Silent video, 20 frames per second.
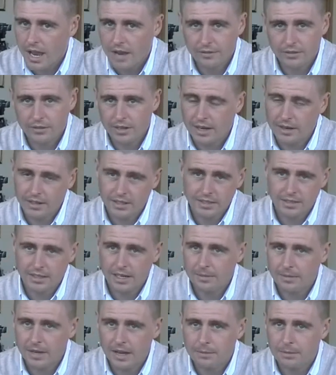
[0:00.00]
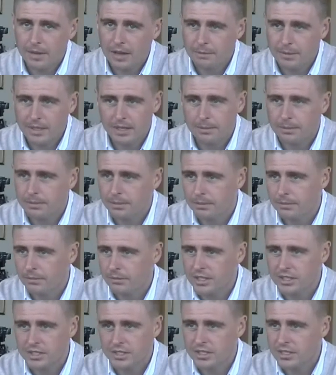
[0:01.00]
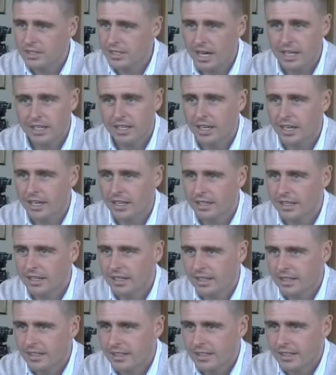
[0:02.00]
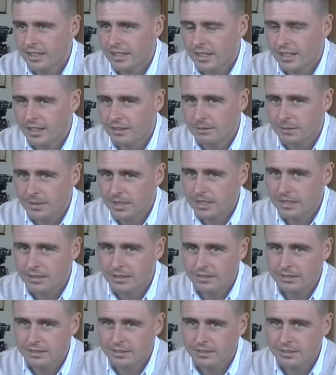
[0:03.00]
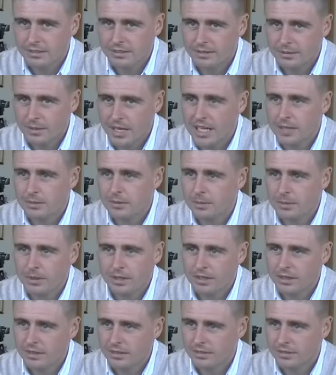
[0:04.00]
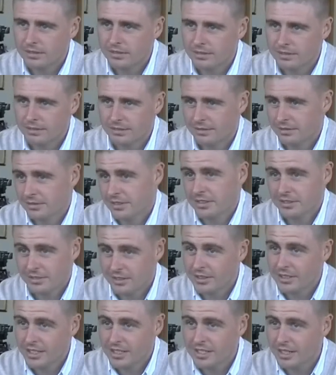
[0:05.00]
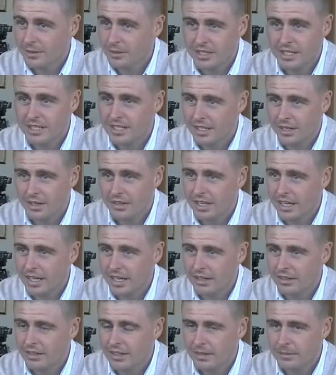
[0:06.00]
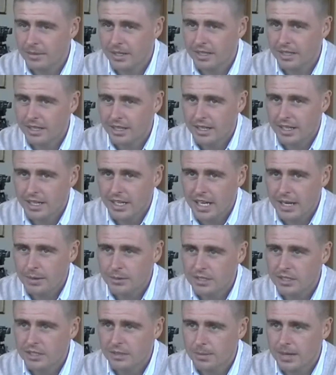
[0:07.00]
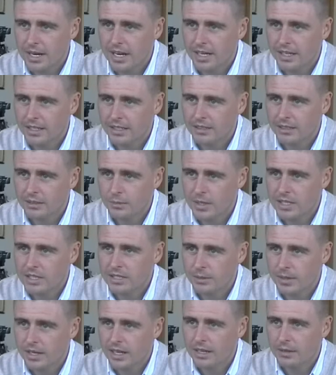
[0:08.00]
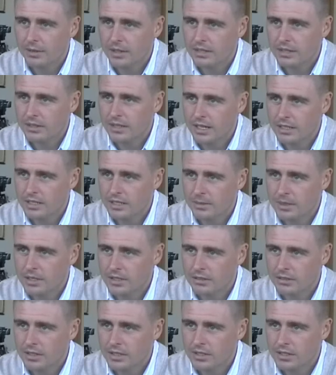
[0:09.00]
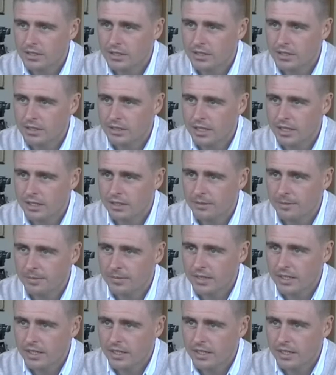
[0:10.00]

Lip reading: I've not. Listen, I've been at Richard's tenure. I've been working with Paul since I got there, you know. I mean, he was in Dubai the winter when I actually went to Richard's, and then